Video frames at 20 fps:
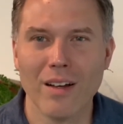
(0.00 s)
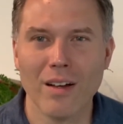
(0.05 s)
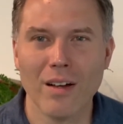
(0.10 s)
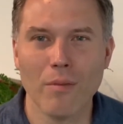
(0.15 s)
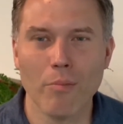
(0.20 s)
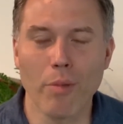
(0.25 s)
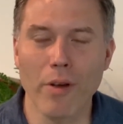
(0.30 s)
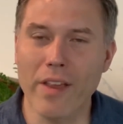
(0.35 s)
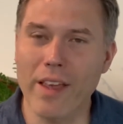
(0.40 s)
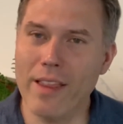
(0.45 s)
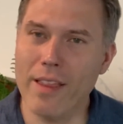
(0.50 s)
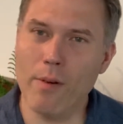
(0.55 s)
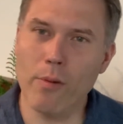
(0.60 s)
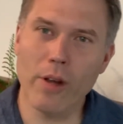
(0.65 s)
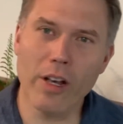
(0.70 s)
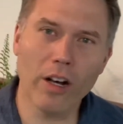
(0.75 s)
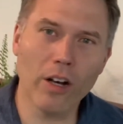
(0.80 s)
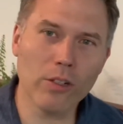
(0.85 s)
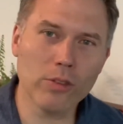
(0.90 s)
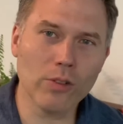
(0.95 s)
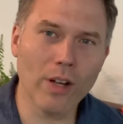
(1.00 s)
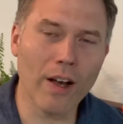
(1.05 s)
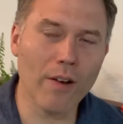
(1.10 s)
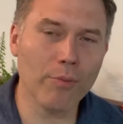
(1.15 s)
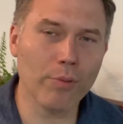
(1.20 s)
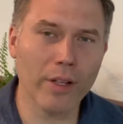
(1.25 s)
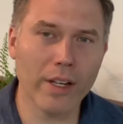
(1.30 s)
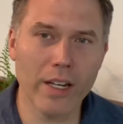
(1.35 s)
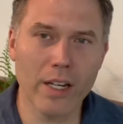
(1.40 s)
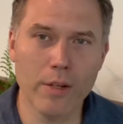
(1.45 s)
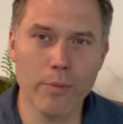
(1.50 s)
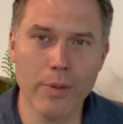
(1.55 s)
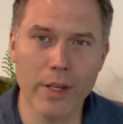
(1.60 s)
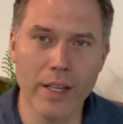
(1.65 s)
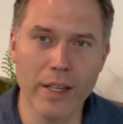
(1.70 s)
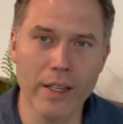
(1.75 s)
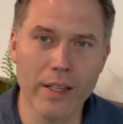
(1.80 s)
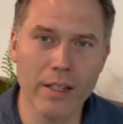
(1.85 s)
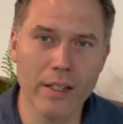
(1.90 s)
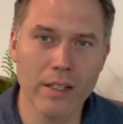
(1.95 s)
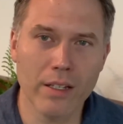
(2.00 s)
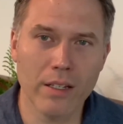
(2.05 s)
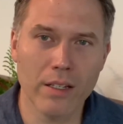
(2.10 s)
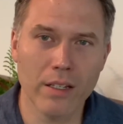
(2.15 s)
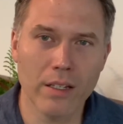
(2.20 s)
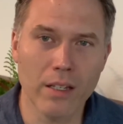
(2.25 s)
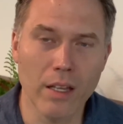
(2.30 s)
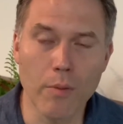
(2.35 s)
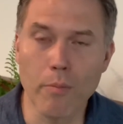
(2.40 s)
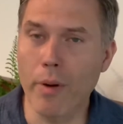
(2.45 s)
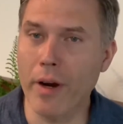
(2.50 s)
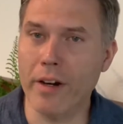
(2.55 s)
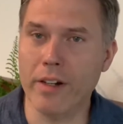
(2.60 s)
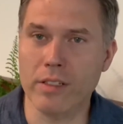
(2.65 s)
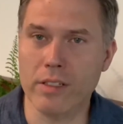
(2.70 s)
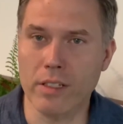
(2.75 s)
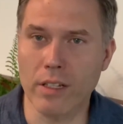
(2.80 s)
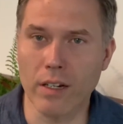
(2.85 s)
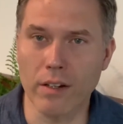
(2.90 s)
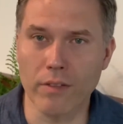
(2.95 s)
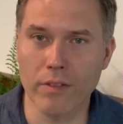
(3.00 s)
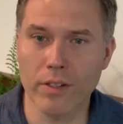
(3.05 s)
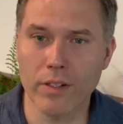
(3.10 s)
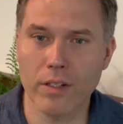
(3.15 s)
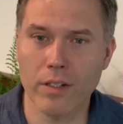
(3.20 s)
But yet then we also have plenty to be embarrassed of.